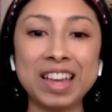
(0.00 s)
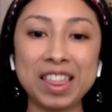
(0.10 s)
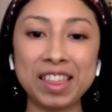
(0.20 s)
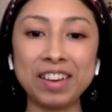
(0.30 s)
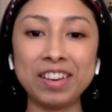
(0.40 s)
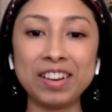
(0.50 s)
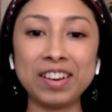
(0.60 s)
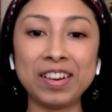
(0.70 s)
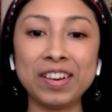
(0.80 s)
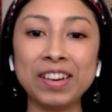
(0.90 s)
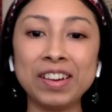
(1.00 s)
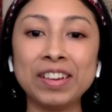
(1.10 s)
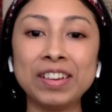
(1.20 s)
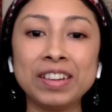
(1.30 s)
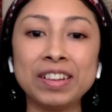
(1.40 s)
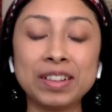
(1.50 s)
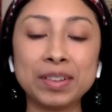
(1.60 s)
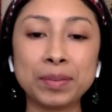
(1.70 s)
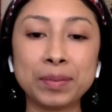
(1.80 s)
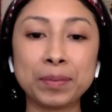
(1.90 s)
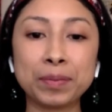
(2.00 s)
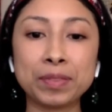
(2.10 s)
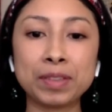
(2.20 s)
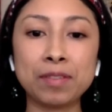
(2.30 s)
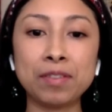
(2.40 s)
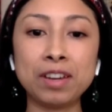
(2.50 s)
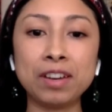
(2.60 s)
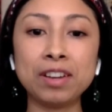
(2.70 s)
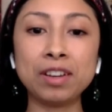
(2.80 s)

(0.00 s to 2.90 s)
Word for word: Yeah. there you so, go. Very so